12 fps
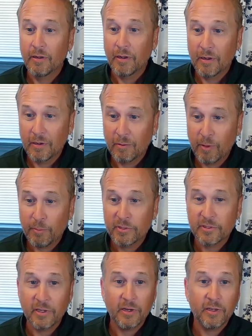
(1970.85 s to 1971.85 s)

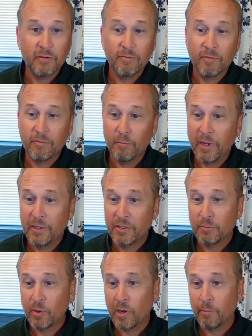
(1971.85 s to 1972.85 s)
representative of a
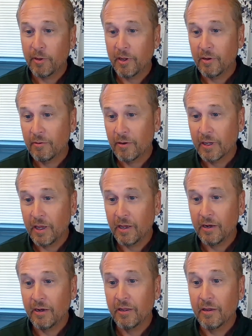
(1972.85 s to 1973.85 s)
major property owner in
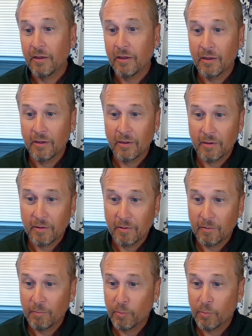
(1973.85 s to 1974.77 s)
Canada,